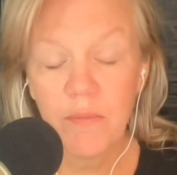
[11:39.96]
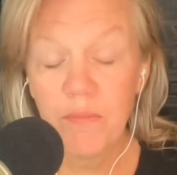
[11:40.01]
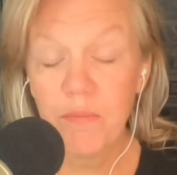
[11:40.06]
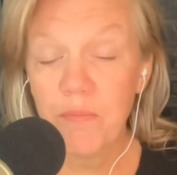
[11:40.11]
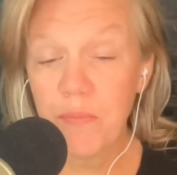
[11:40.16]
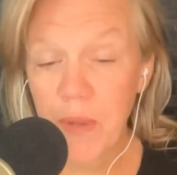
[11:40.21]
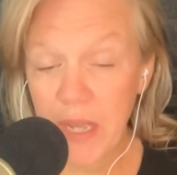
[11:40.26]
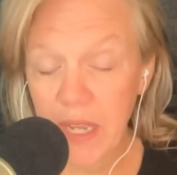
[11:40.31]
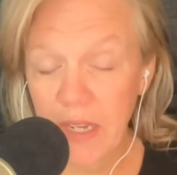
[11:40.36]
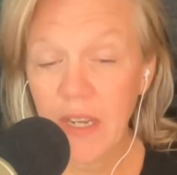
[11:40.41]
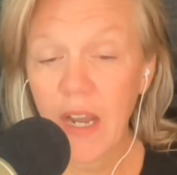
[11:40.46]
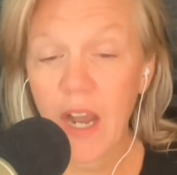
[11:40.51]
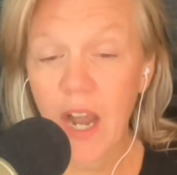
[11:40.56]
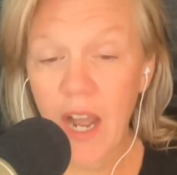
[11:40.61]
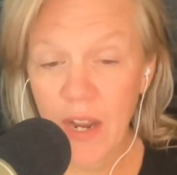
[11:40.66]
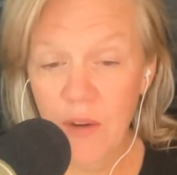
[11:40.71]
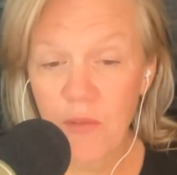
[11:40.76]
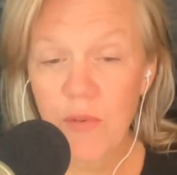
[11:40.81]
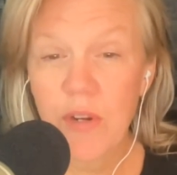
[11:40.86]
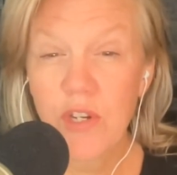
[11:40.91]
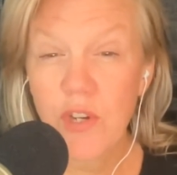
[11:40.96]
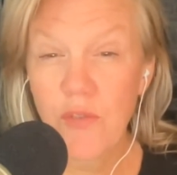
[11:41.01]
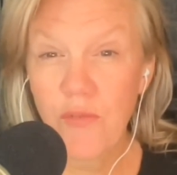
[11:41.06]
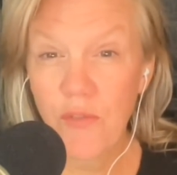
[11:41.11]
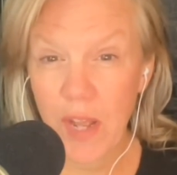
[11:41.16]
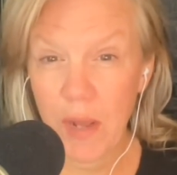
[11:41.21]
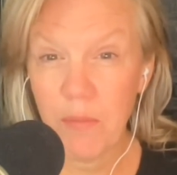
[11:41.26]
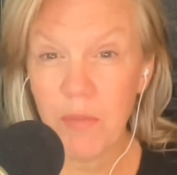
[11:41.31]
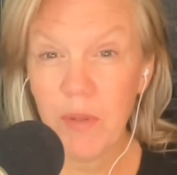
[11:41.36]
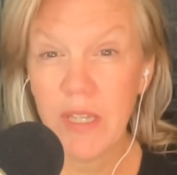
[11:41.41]
big Irish
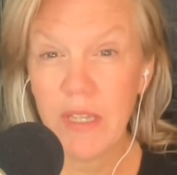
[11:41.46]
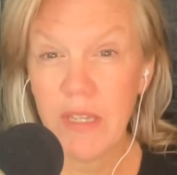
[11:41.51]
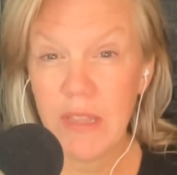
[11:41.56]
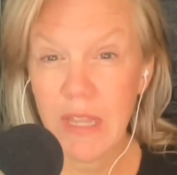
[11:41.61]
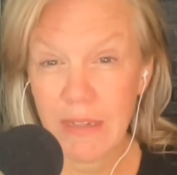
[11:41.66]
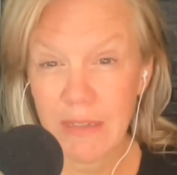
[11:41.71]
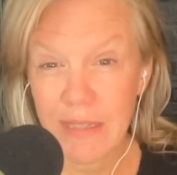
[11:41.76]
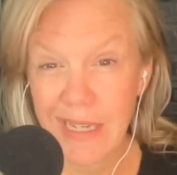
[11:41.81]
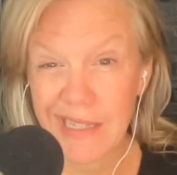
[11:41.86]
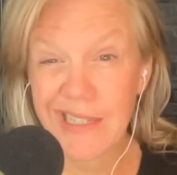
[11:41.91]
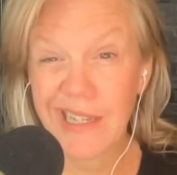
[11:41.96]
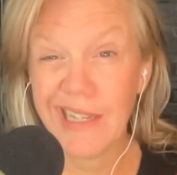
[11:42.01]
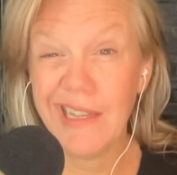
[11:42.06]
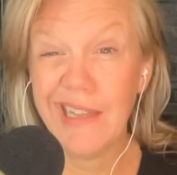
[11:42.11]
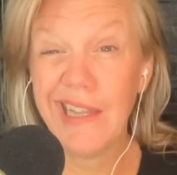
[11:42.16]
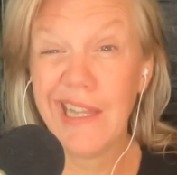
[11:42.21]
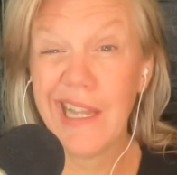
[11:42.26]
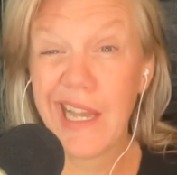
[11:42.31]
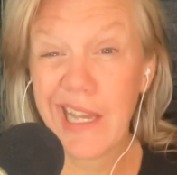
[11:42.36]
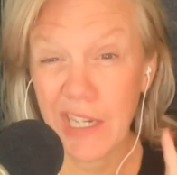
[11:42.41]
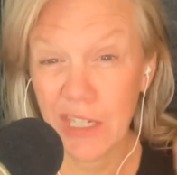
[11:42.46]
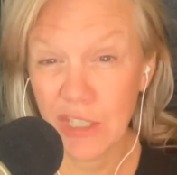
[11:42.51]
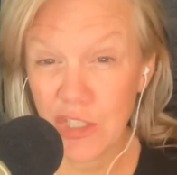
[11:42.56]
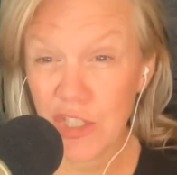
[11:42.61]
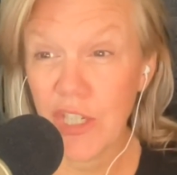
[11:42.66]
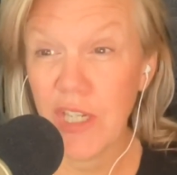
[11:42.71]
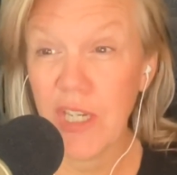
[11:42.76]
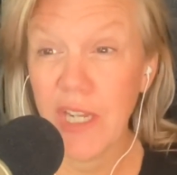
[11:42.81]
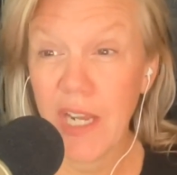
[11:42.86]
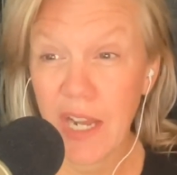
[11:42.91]
family that does a lot of
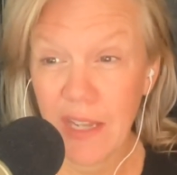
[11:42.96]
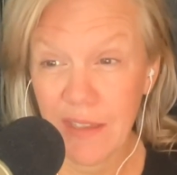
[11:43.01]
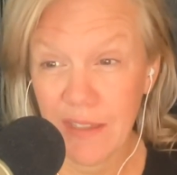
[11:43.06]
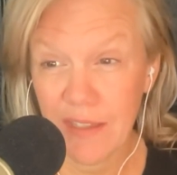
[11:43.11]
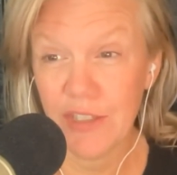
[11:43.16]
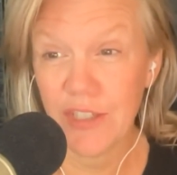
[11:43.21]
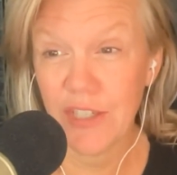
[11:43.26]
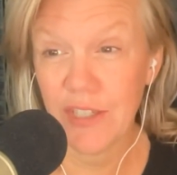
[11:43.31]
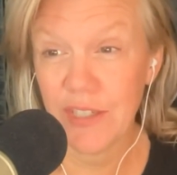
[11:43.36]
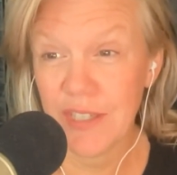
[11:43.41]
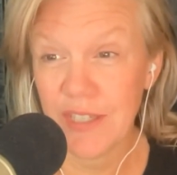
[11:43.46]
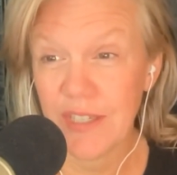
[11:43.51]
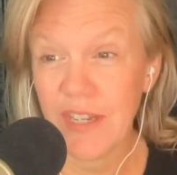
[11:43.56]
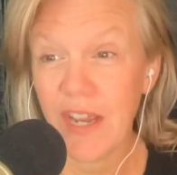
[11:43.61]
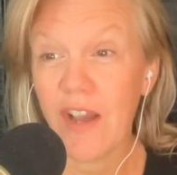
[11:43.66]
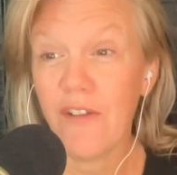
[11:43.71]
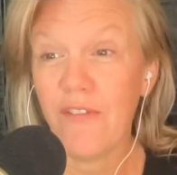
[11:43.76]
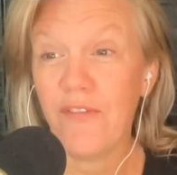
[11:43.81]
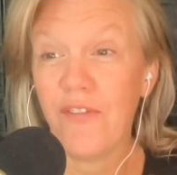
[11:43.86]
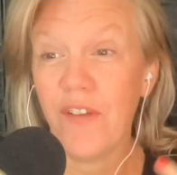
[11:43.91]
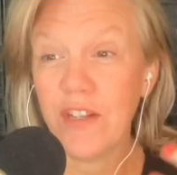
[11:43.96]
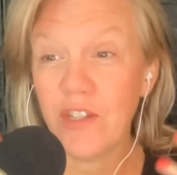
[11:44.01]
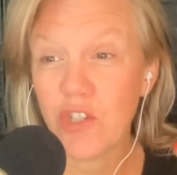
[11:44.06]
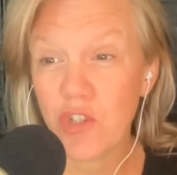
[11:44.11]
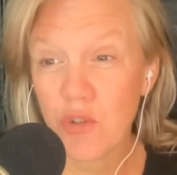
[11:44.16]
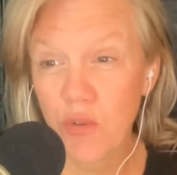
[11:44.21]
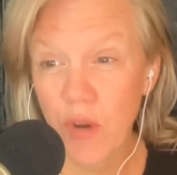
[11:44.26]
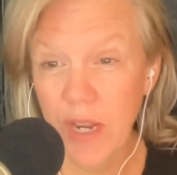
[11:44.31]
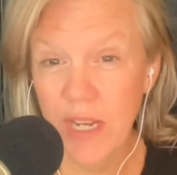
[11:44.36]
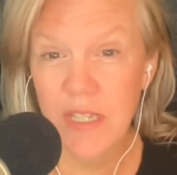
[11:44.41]
genealogy stuff and
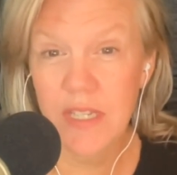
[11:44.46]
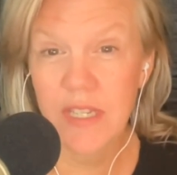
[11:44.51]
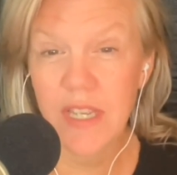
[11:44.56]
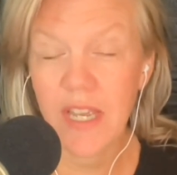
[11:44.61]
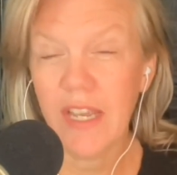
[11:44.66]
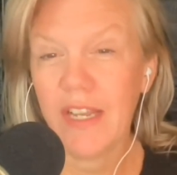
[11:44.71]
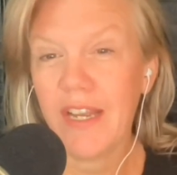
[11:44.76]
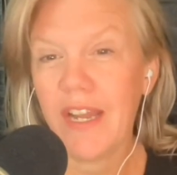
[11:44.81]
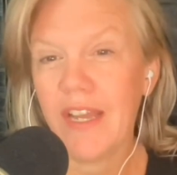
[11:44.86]
tracing.